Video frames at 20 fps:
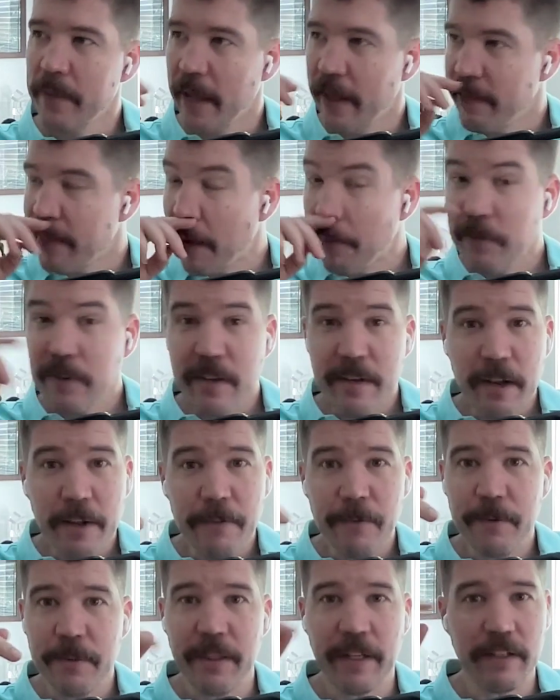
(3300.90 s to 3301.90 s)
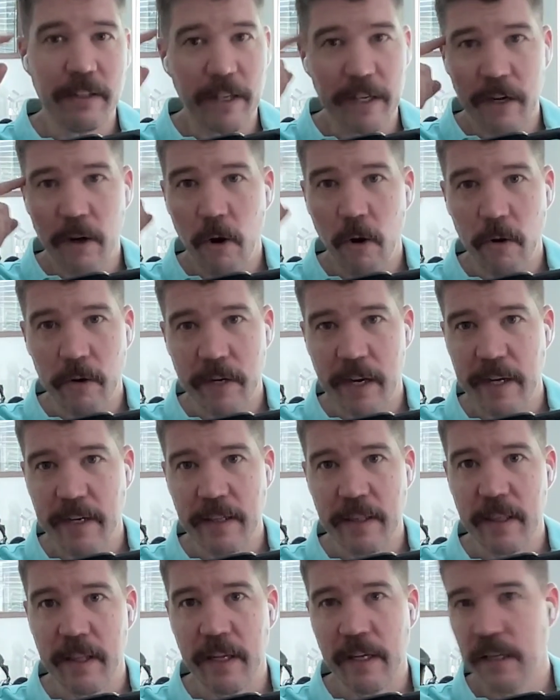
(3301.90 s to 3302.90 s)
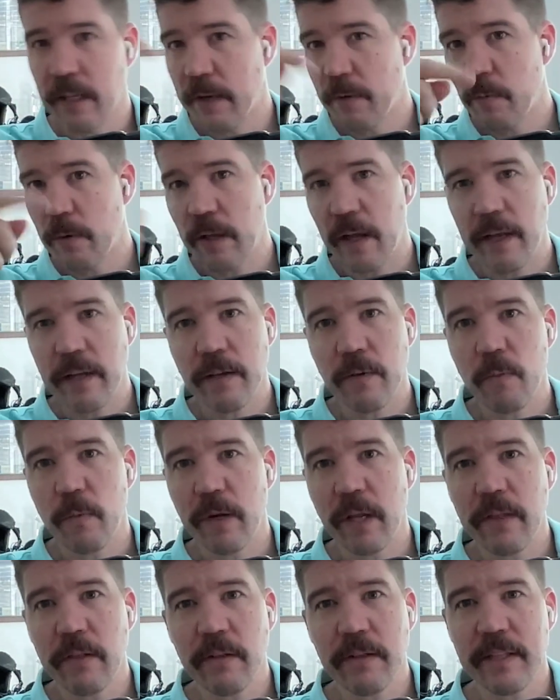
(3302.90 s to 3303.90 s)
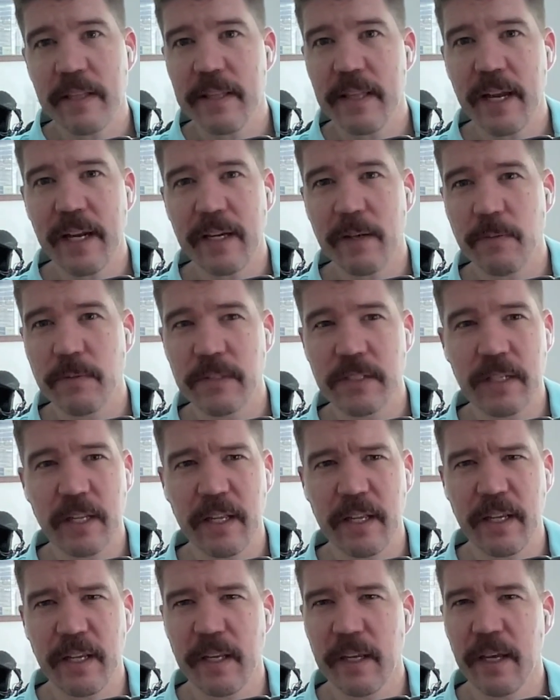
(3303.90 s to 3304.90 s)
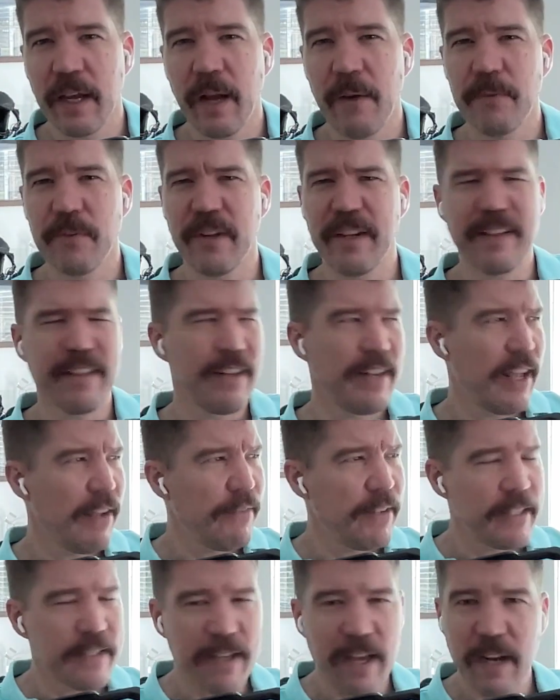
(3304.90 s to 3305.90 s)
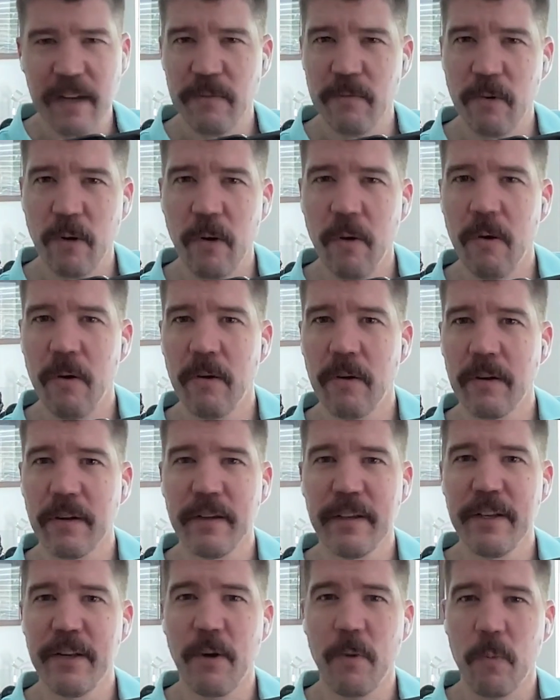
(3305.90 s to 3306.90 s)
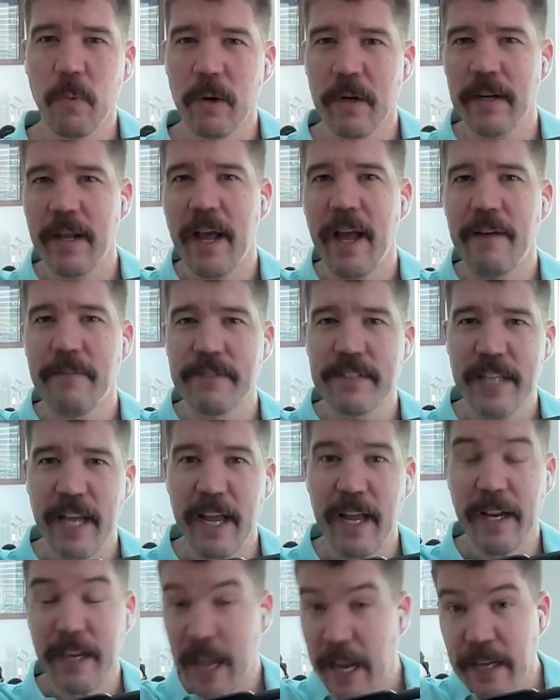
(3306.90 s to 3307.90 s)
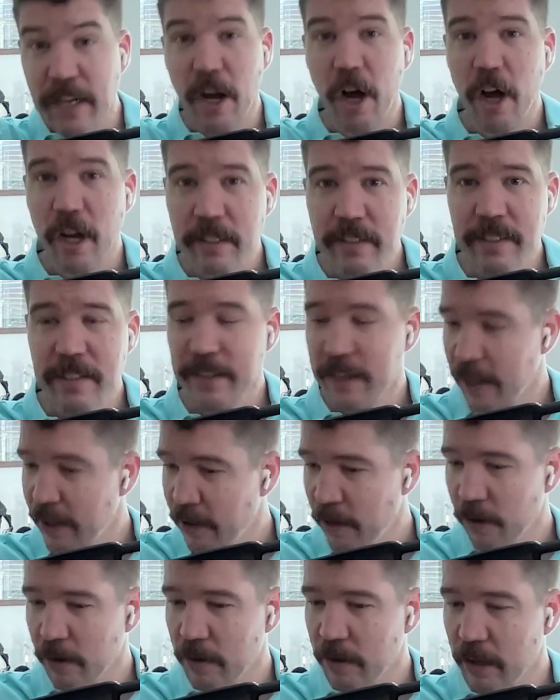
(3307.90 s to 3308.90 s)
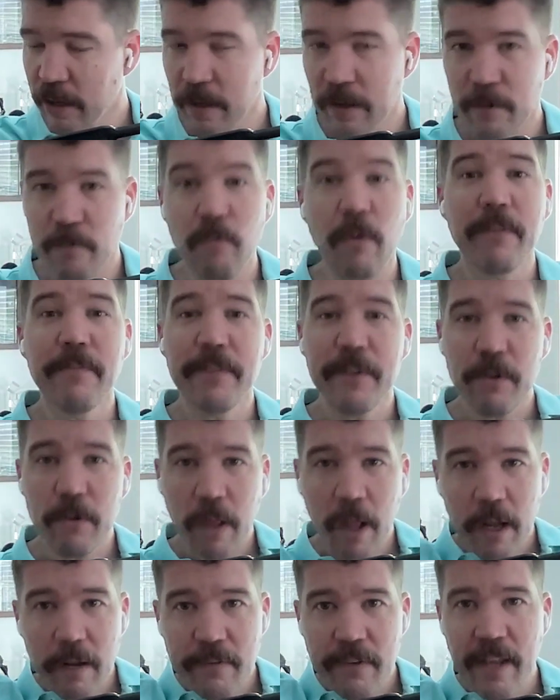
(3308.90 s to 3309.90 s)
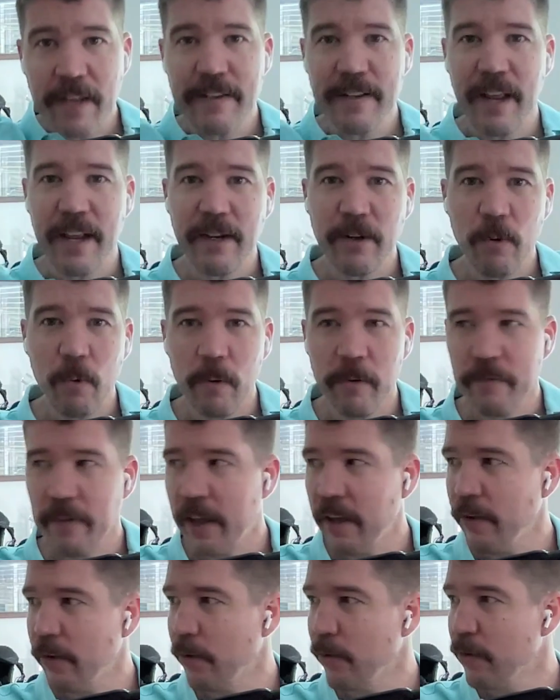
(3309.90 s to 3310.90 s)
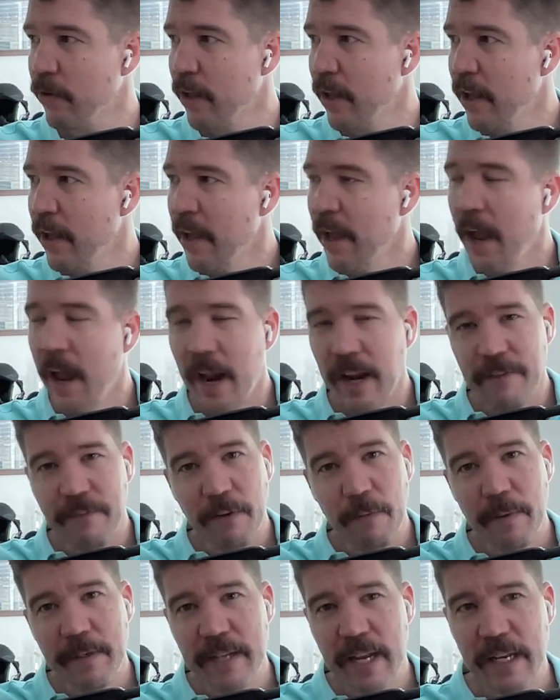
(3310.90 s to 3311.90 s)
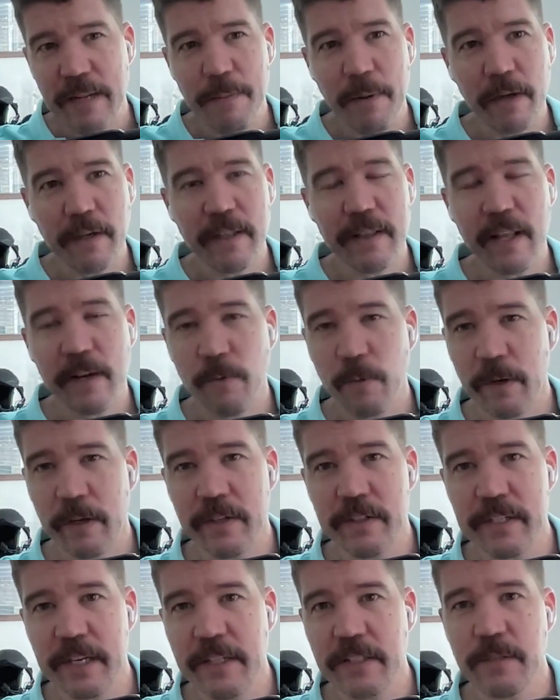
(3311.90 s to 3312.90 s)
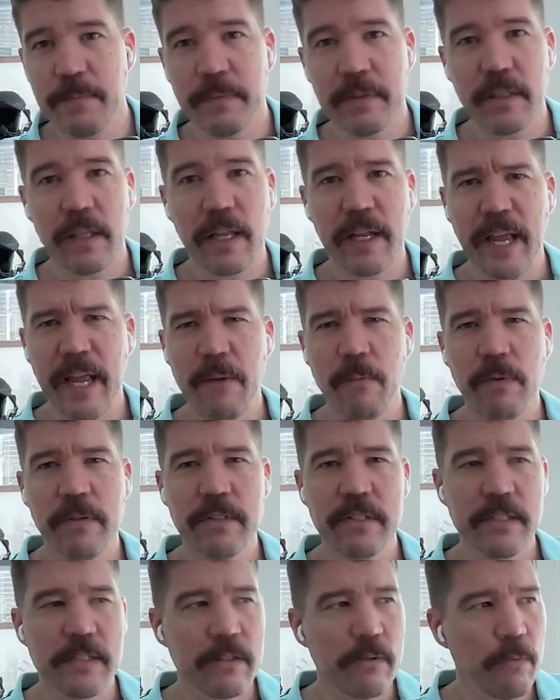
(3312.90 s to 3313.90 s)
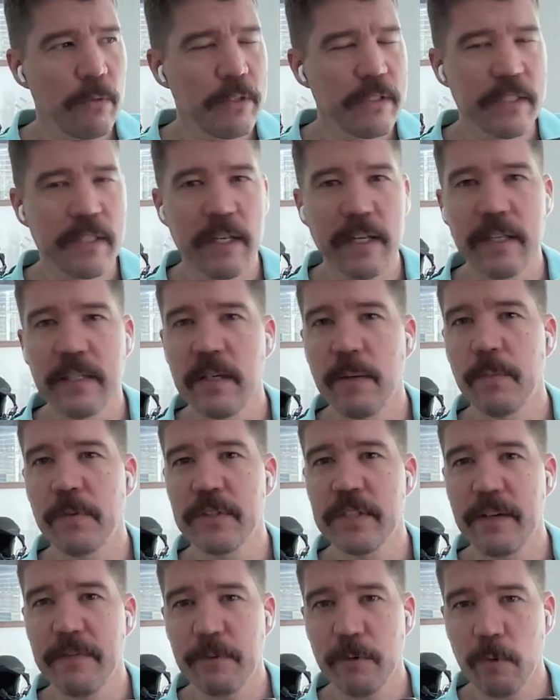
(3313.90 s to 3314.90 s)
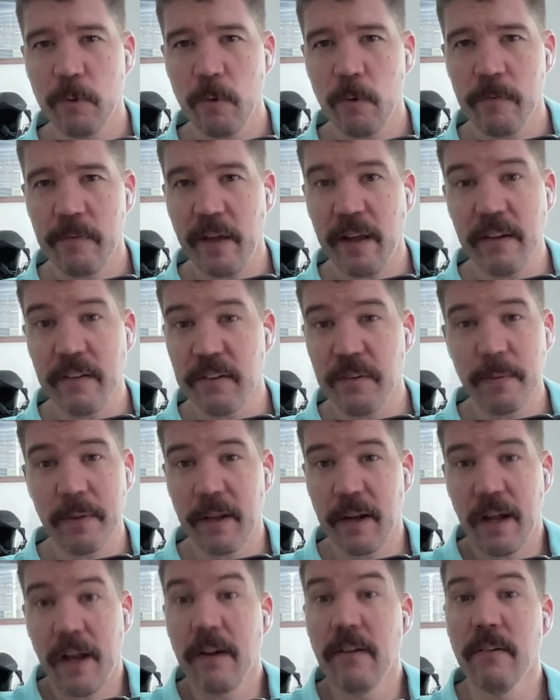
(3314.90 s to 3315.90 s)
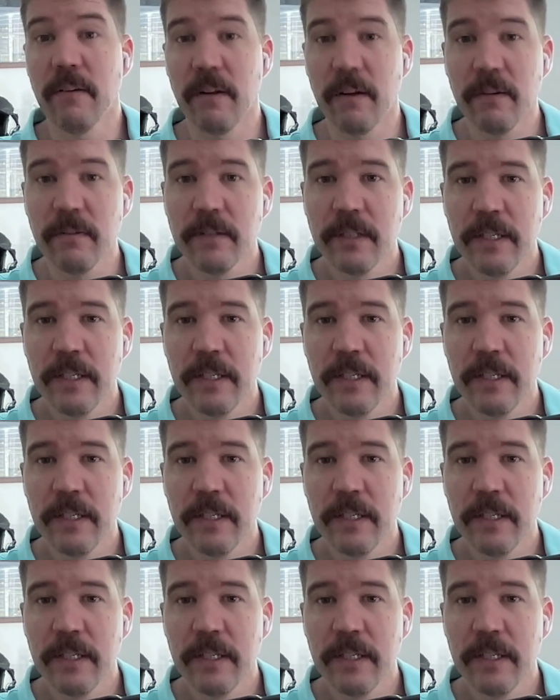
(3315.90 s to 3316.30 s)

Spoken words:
That was another thing, like hard-headed thing. Like when I looked at that, I was like, the Navy's got it wrong. We're gonna have 10. And Run for Your Lives had 10 core values. And if I went to anybody in that organization, been like, hey, what's number 7 on our core values? He'd be like, I don't know.